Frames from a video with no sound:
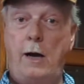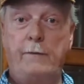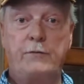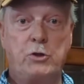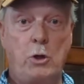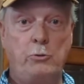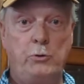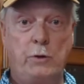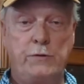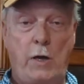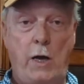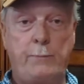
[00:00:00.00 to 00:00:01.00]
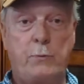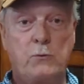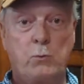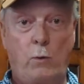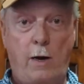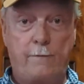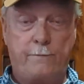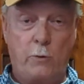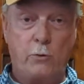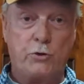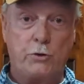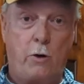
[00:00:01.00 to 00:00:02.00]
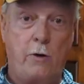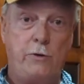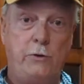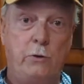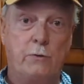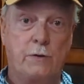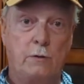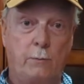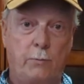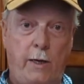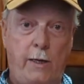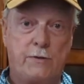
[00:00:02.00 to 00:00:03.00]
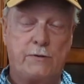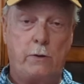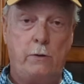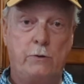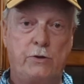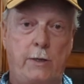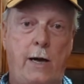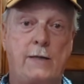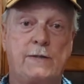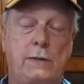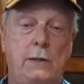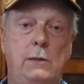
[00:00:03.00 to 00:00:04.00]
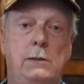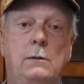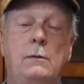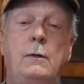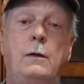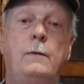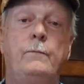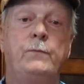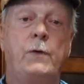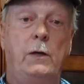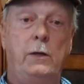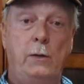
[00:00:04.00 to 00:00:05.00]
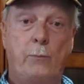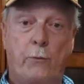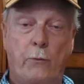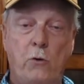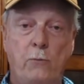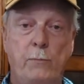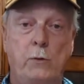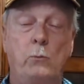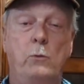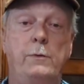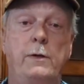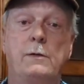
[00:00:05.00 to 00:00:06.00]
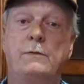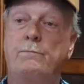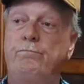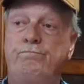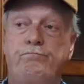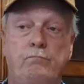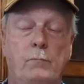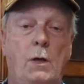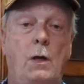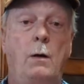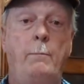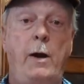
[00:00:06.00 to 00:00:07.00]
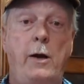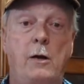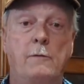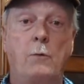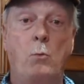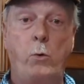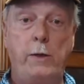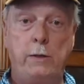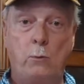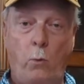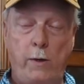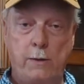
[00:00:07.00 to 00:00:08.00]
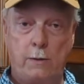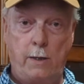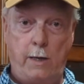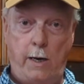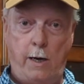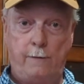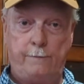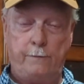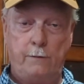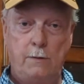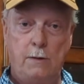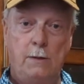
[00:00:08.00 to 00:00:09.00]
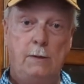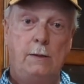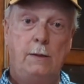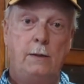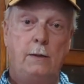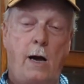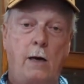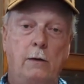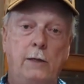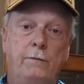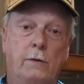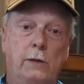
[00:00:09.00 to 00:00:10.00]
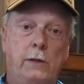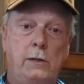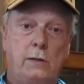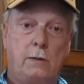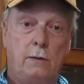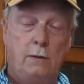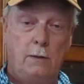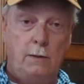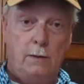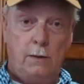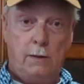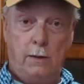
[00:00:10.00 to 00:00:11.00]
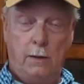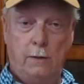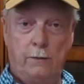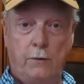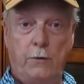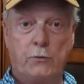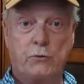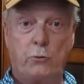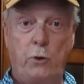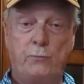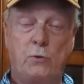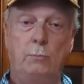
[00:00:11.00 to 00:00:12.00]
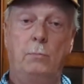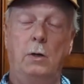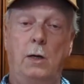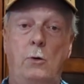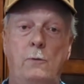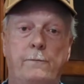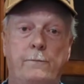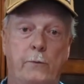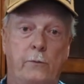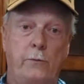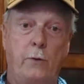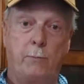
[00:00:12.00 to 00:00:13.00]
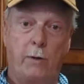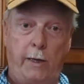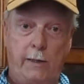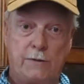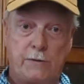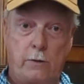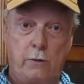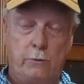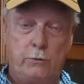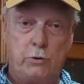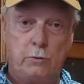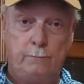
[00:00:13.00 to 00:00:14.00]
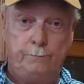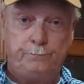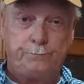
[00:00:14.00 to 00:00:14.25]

I've showed you examples when I first started using the Plant Surge, and I seen an improvement within a matter of a week, week and a half. I'll leave a link in the description below for the Plant Surge,